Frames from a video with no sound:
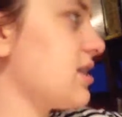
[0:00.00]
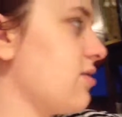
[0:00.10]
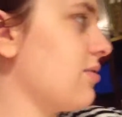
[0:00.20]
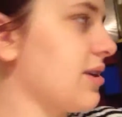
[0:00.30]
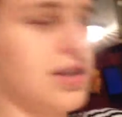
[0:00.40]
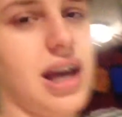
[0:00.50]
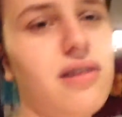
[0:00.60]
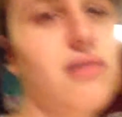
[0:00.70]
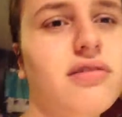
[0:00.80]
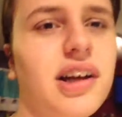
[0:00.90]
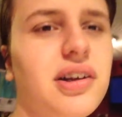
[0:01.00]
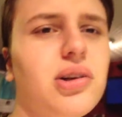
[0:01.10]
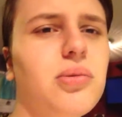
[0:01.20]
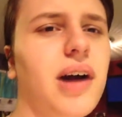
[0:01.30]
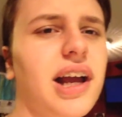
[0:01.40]
see who else. I don't
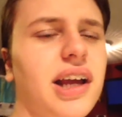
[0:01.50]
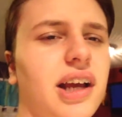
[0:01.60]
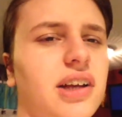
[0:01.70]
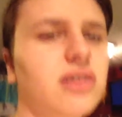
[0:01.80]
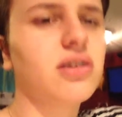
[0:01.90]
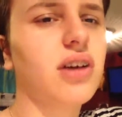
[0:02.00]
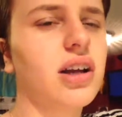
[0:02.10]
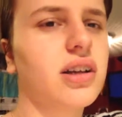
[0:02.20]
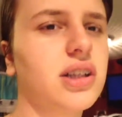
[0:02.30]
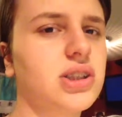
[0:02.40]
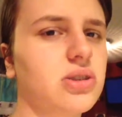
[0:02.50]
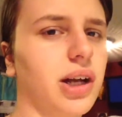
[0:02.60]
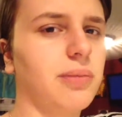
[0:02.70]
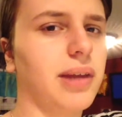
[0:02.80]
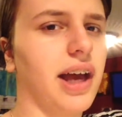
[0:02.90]
know why. I don't know how to
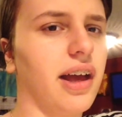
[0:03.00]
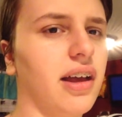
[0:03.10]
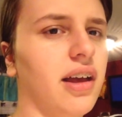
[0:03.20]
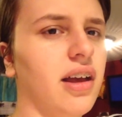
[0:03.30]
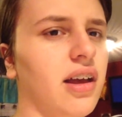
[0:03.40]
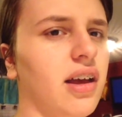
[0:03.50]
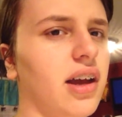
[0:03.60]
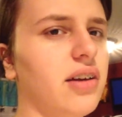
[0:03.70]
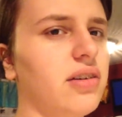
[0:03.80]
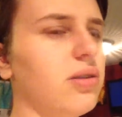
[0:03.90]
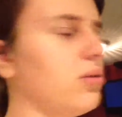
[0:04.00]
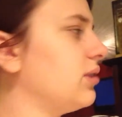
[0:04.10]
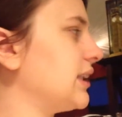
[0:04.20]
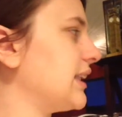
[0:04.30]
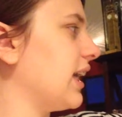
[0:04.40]
describe that. I don't know who
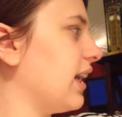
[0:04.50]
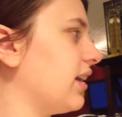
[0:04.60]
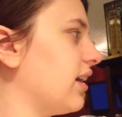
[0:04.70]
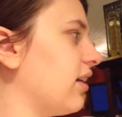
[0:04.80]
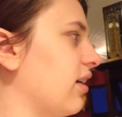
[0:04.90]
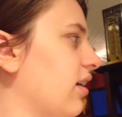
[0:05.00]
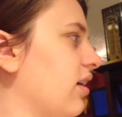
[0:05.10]
to say there.